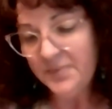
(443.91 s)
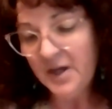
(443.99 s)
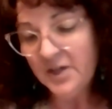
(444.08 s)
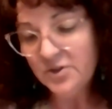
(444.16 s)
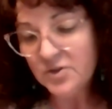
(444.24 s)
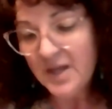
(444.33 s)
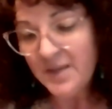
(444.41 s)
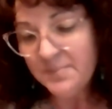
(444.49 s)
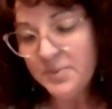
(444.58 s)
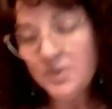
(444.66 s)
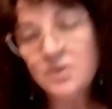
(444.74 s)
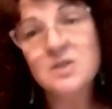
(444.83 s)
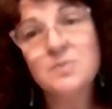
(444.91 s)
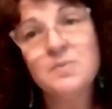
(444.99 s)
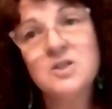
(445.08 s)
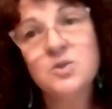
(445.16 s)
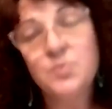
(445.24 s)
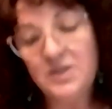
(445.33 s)
under temples
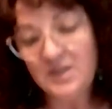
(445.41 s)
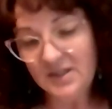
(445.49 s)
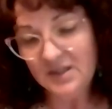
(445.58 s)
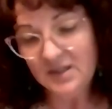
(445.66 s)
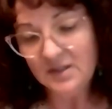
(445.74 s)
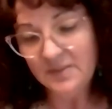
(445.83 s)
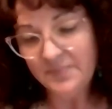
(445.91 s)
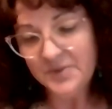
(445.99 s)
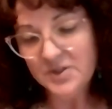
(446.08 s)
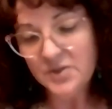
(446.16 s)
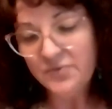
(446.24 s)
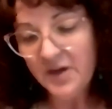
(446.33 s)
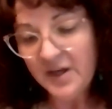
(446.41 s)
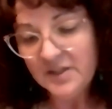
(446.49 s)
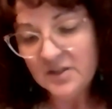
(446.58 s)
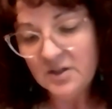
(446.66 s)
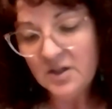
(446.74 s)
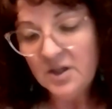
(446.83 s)
must we dig to
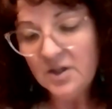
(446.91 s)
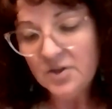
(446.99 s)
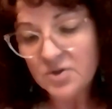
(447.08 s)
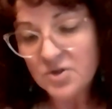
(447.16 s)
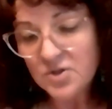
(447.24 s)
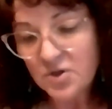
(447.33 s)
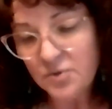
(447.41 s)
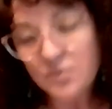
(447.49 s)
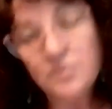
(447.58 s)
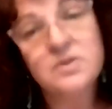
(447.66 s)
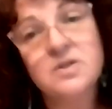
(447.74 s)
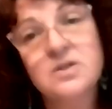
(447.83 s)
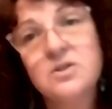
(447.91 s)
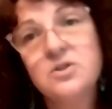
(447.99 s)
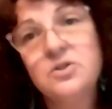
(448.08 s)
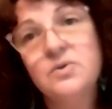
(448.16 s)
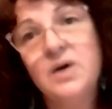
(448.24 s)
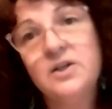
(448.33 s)
find their stones,
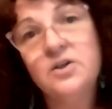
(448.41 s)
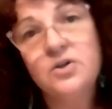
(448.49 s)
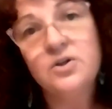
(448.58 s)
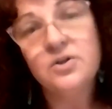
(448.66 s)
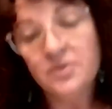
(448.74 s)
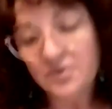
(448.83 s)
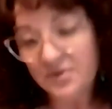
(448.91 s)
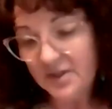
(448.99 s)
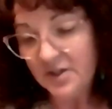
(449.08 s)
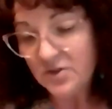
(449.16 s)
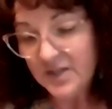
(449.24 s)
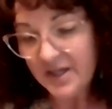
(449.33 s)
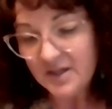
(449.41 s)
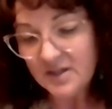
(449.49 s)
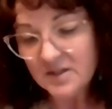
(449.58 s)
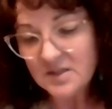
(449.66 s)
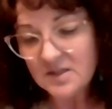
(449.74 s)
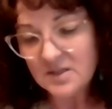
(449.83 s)
to unearth their
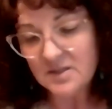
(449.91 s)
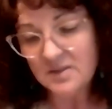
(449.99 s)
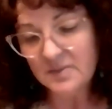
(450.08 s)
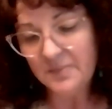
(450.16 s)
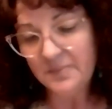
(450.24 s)
tales?